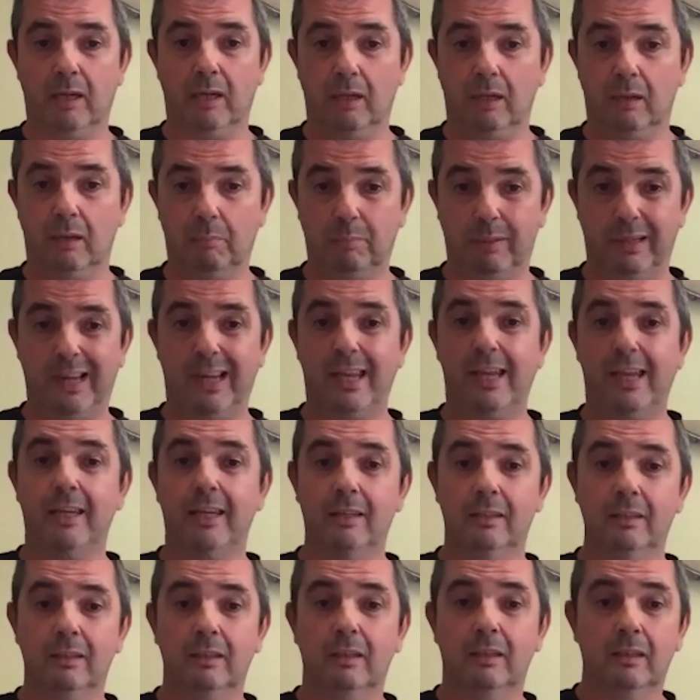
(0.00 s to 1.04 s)

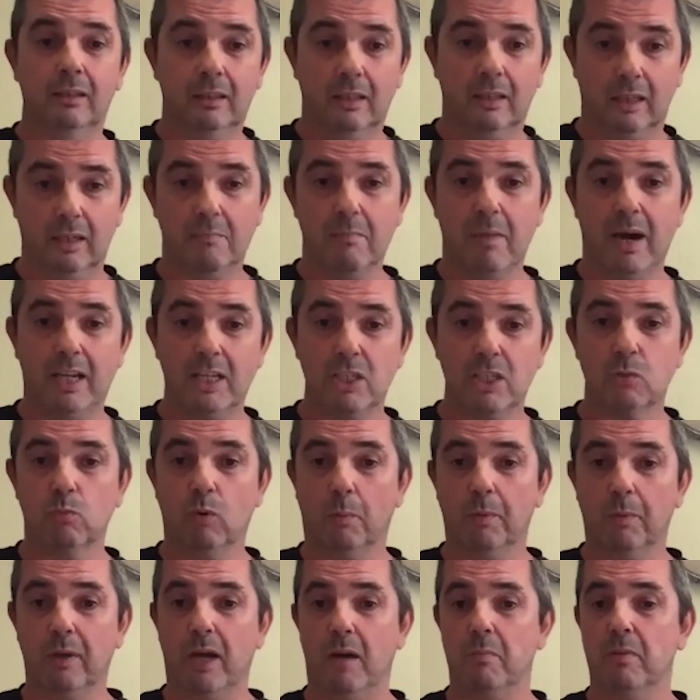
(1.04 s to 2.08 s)
playing, and imagine what
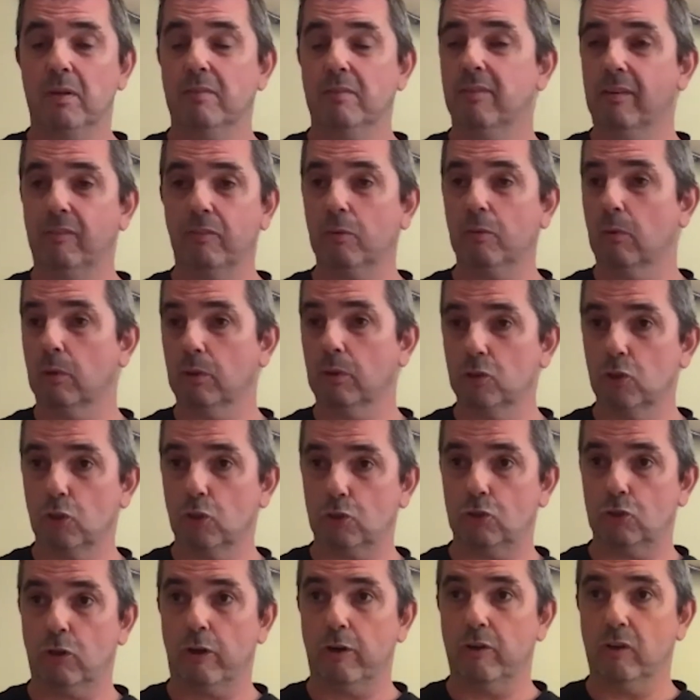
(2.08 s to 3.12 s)
would happen if everyone
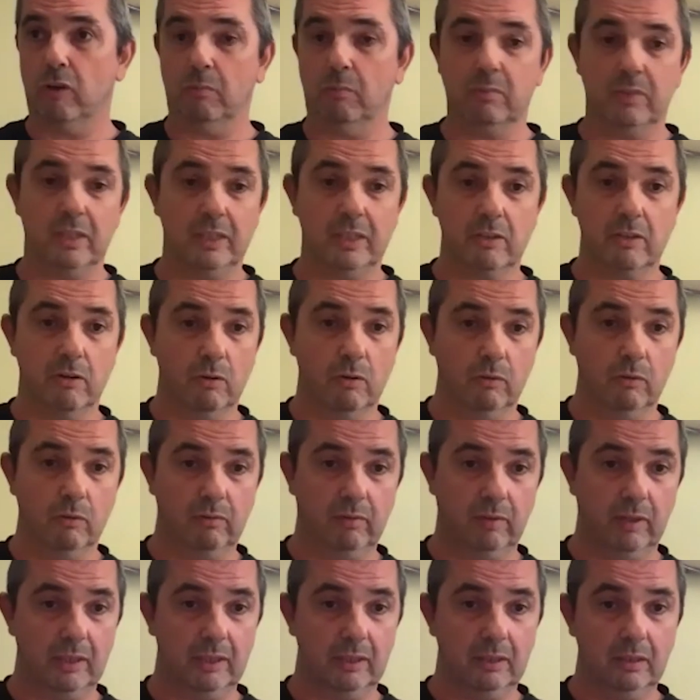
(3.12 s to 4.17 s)
just turned up and did their own
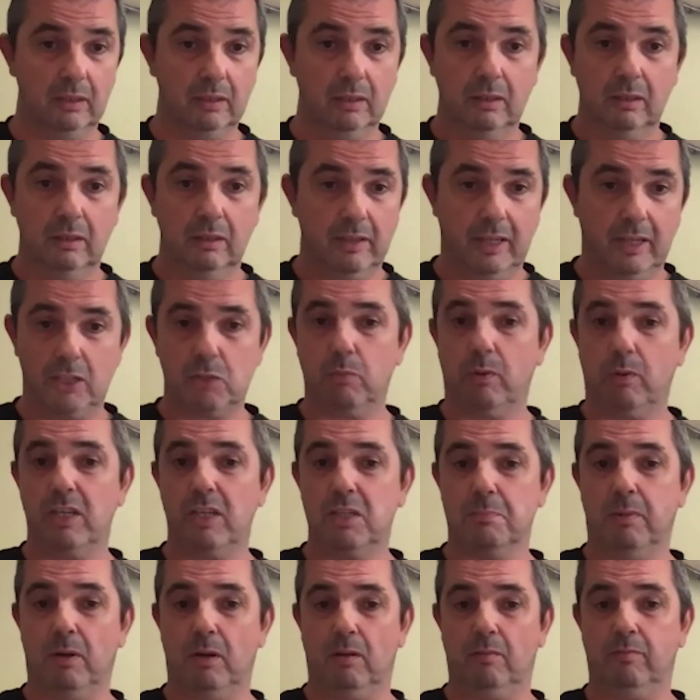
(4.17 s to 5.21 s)
thing. That's why
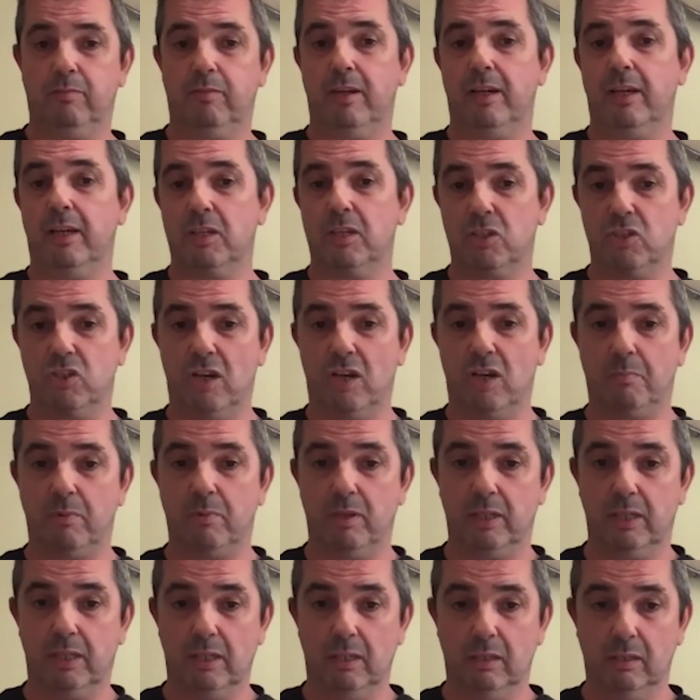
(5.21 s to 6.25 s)
Spotify has
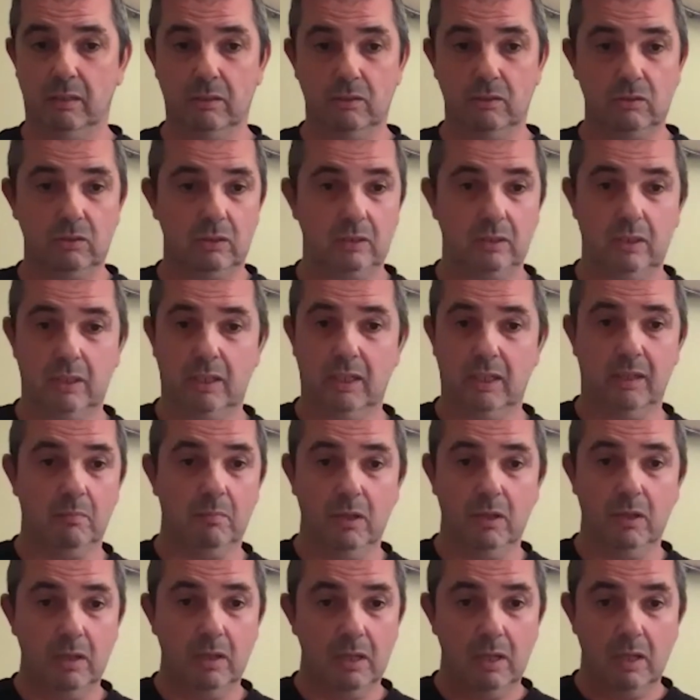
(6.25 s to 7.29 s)
chaptering guilds.
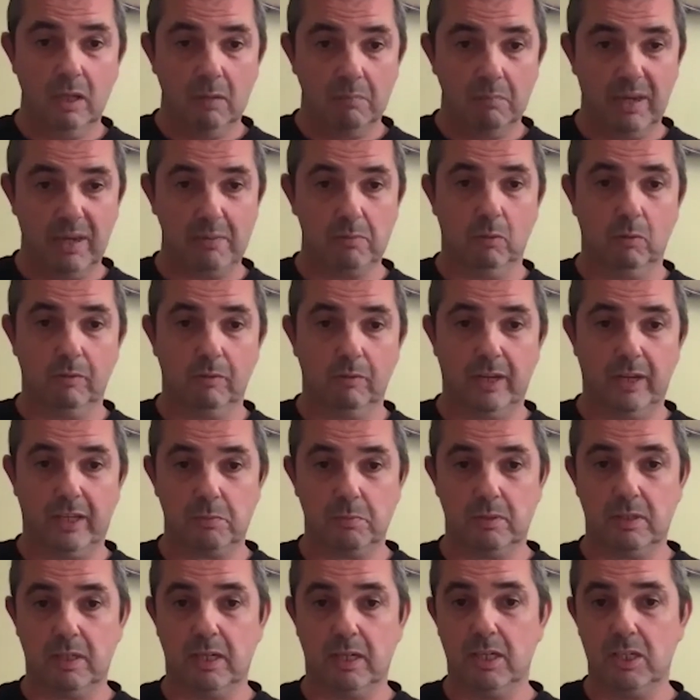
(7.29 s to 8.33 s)
People with
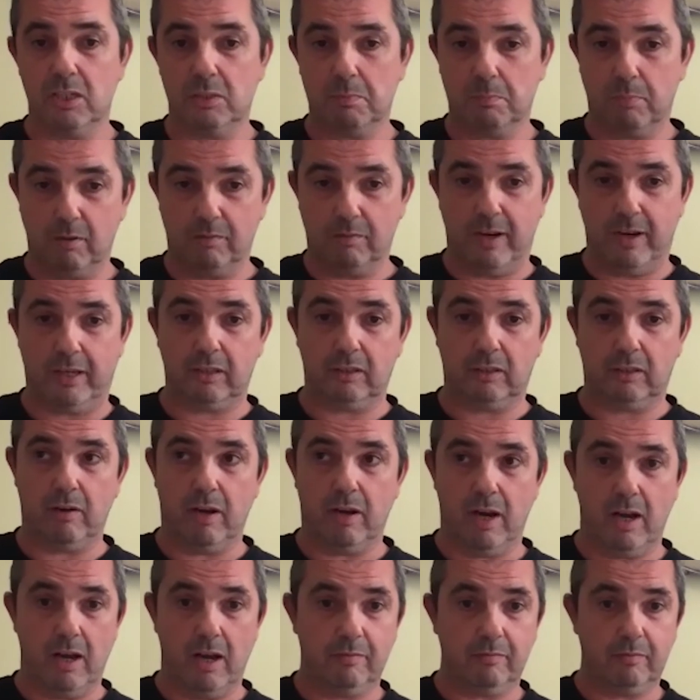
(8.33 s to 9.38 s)
expertise perfect the
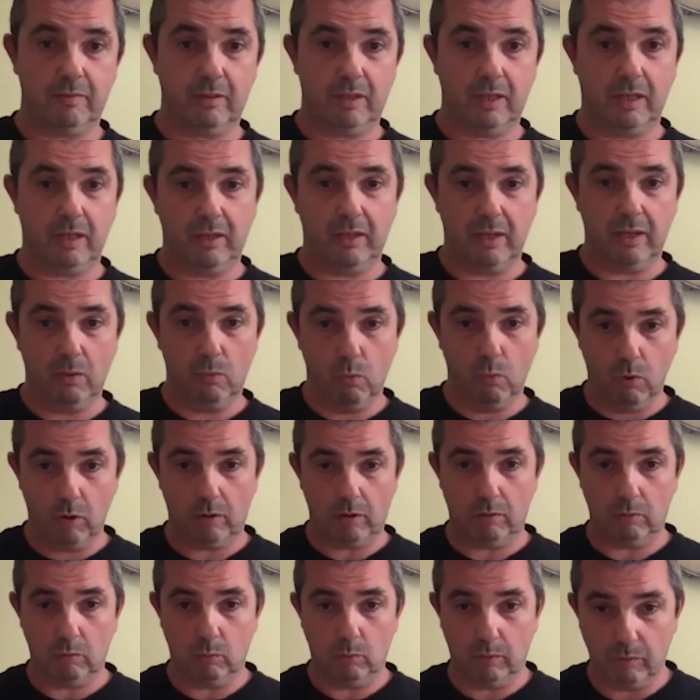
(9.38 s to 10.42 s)
craft, and they
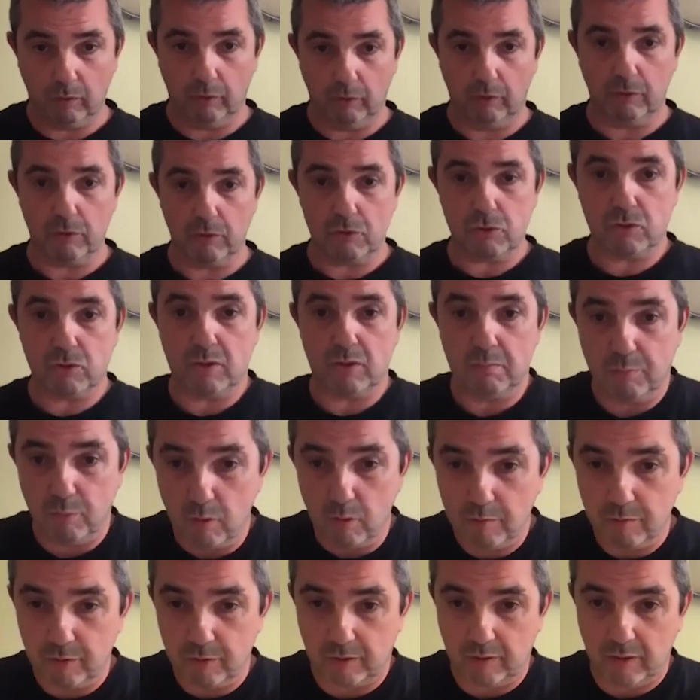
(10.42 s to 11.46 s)
work with others to
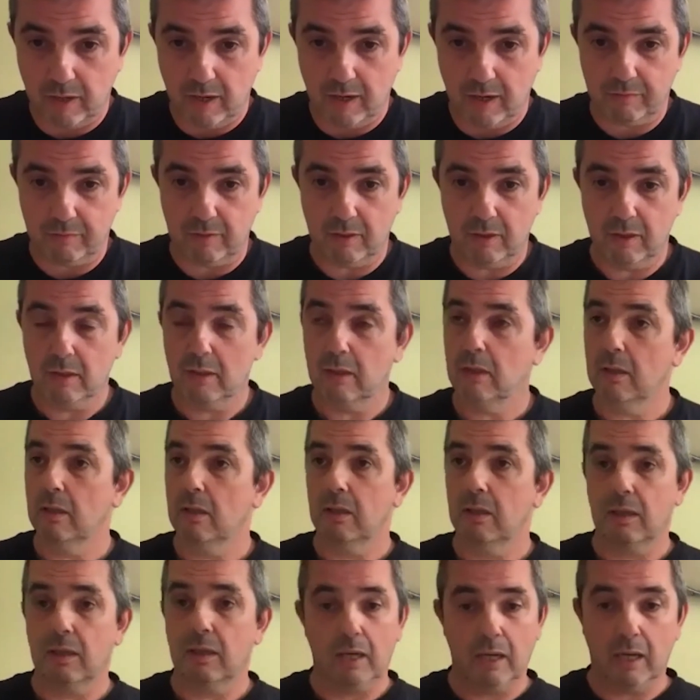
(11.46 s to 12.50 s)
improve the craft,
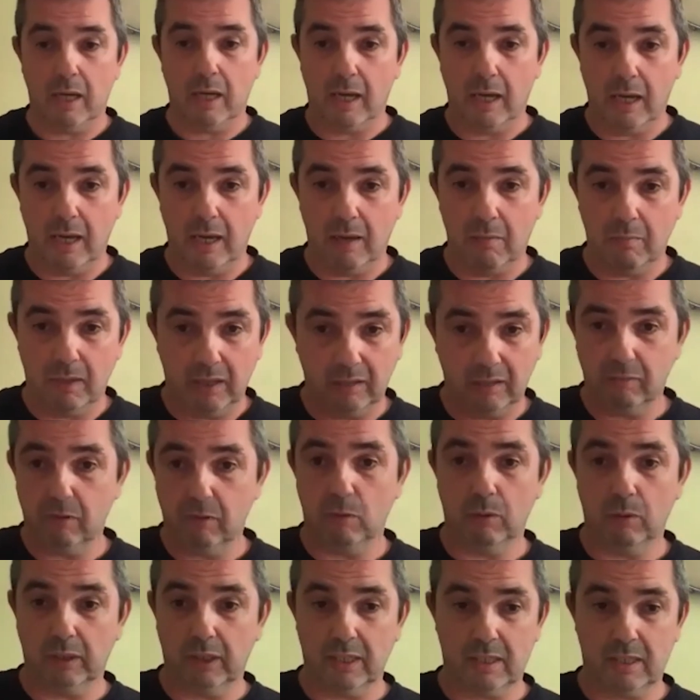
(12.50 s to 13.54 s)
and
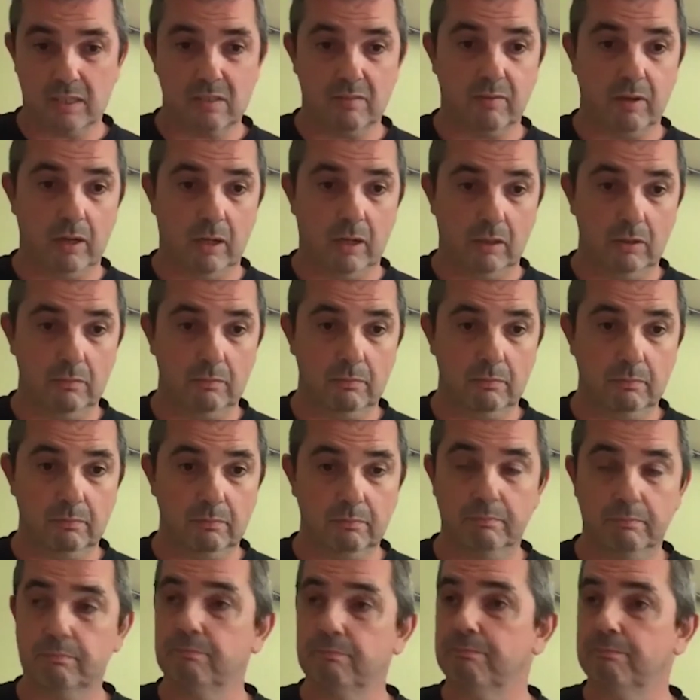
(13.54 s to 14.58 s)
everyone gets the value.
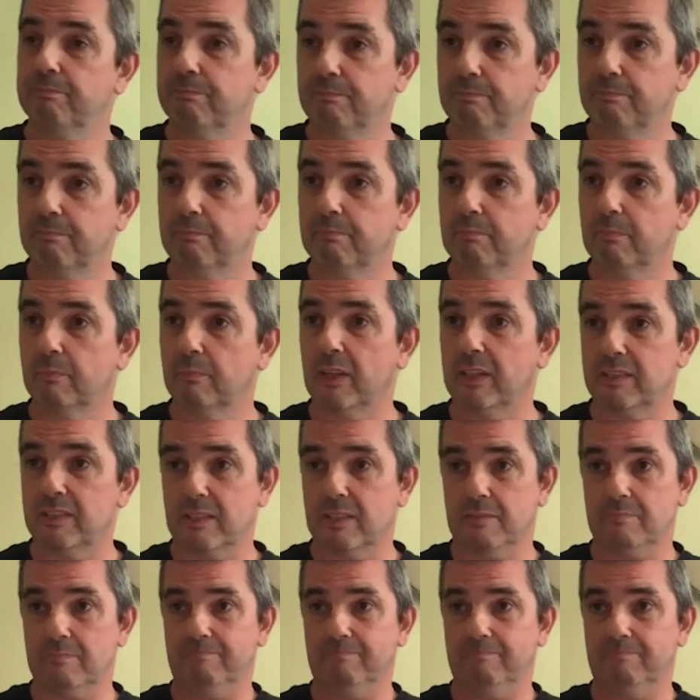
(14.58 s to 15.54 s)
That's it.